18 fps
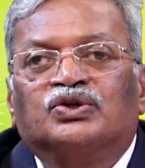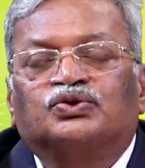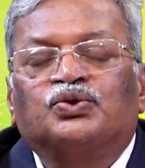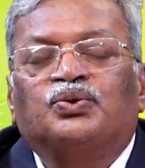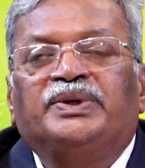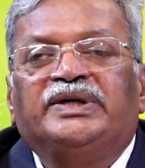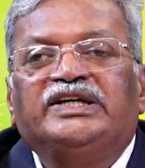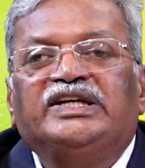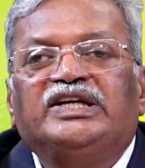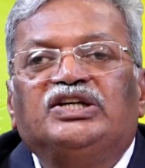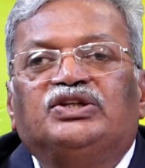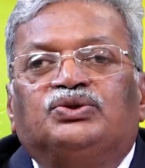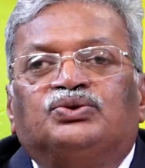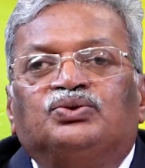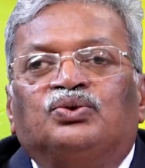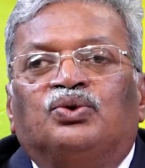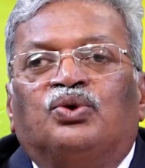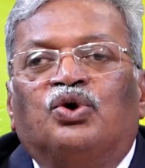So, we
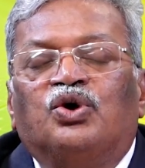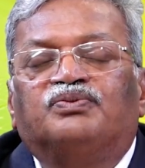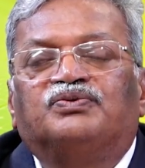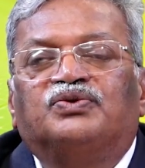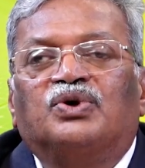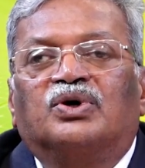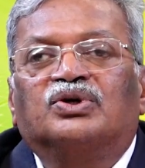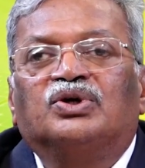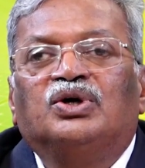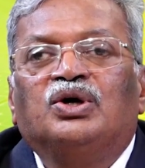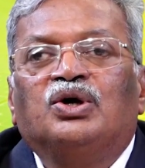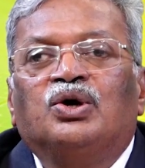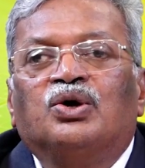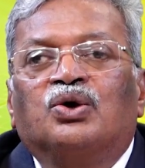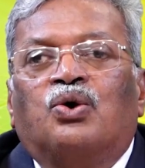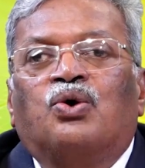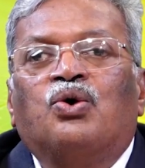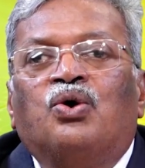need to go for
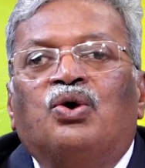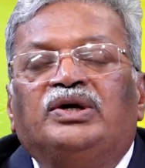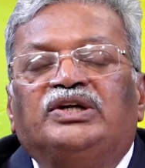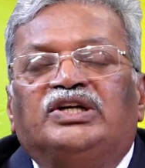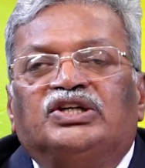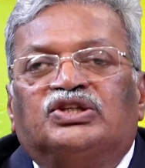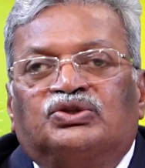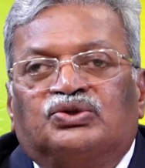cold